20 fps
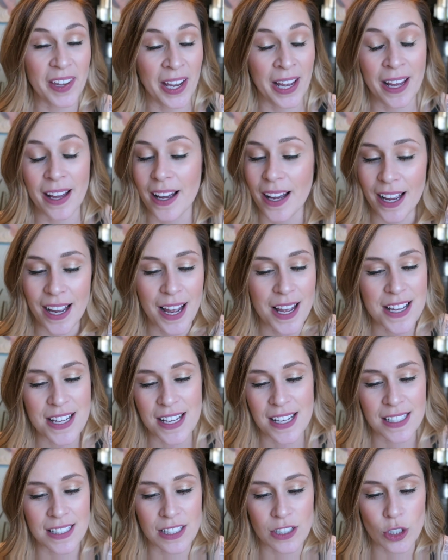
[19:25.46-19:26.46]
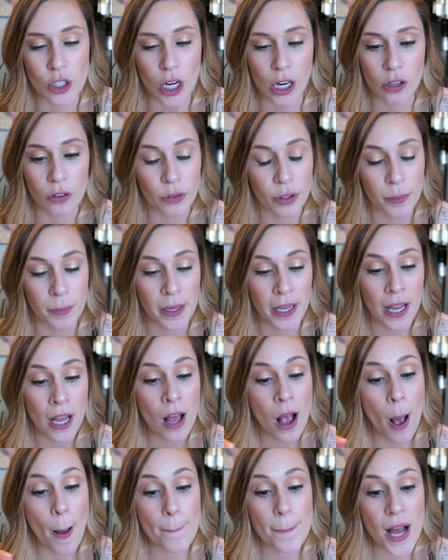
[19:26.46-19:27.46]
it's a struggle for me.
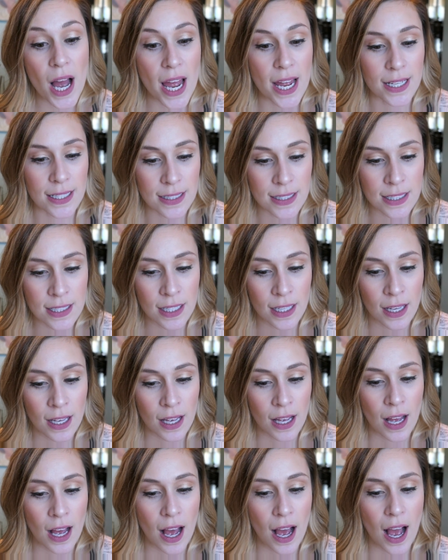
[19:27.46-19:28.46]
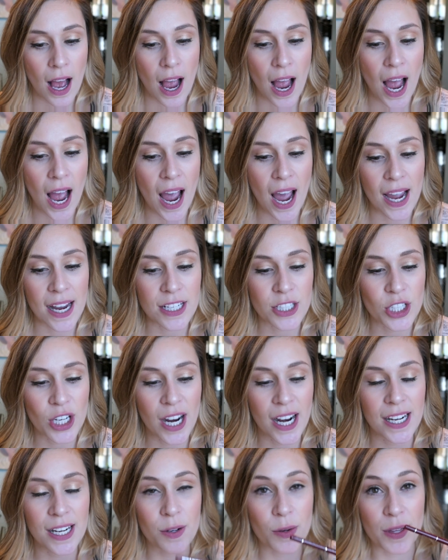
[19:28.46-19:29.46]
But I
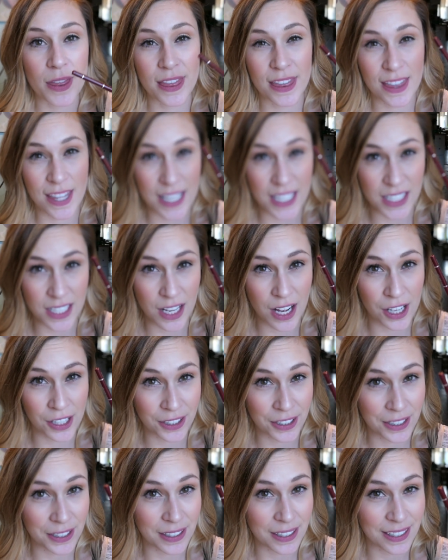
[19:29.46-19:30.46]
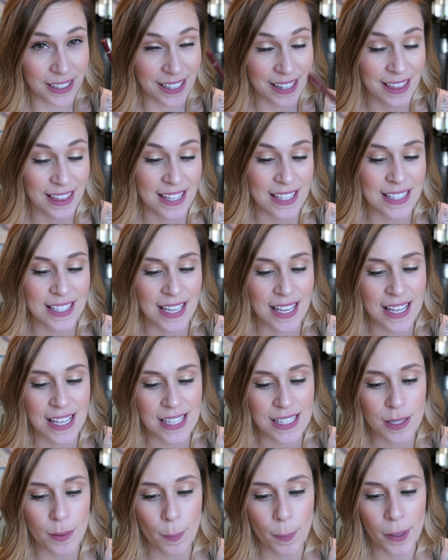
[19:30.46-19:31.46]
tried it with this color. This
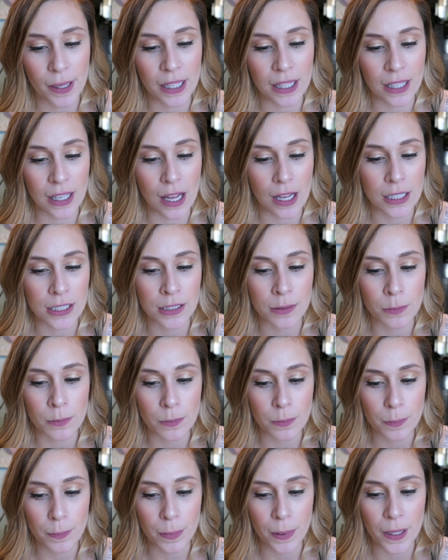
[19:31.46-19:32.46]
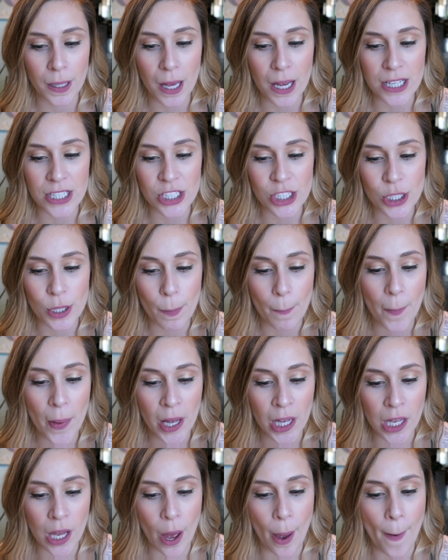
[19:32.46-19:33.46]
is Plum Plush
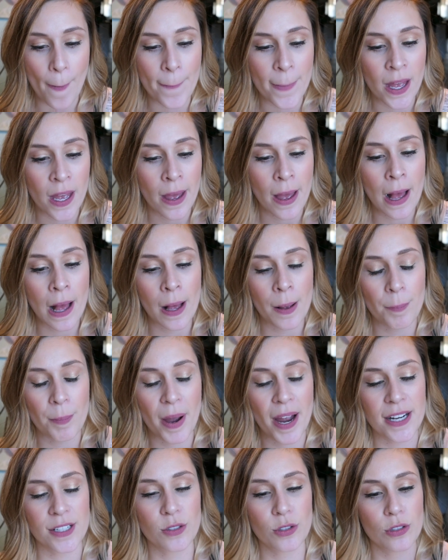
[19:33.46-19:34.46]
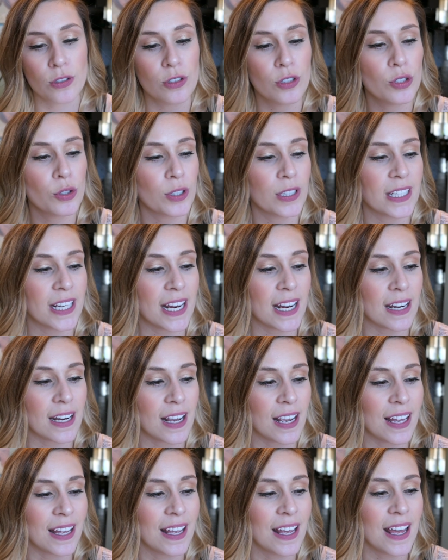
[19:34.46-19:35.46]
Plum by
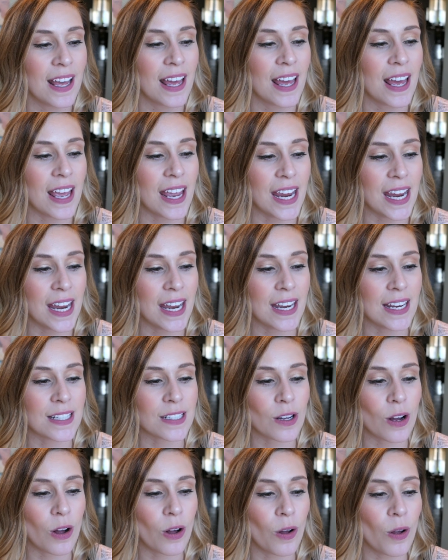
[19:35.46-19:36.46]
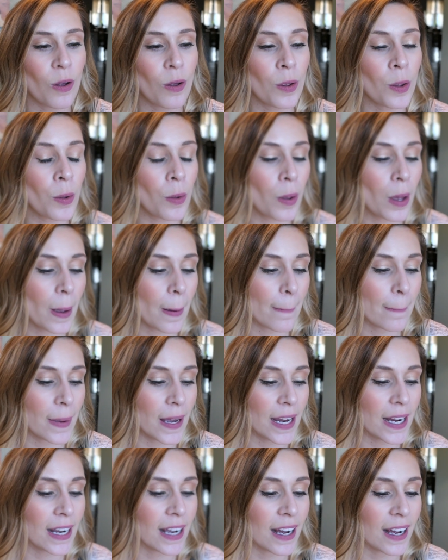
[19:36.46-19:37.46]
Jordana. And oh
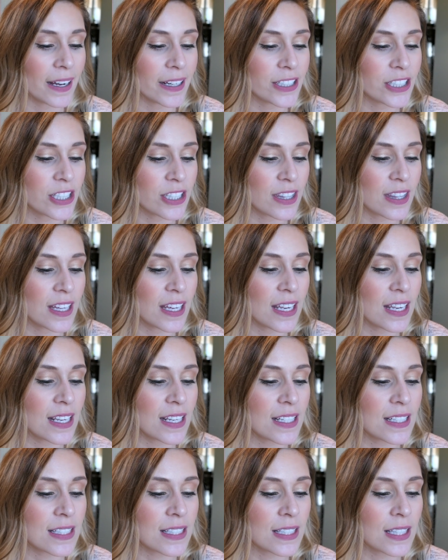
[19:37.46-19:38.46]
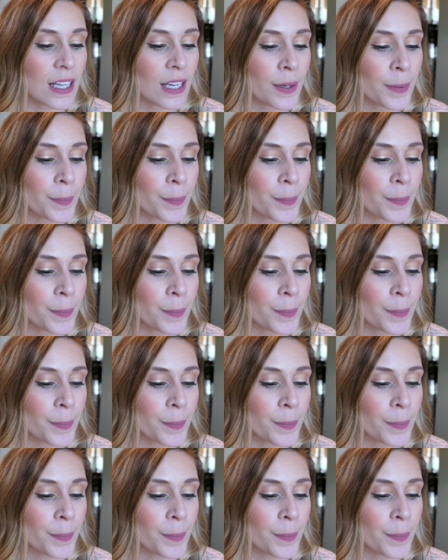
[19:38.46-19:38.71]
my gosh, this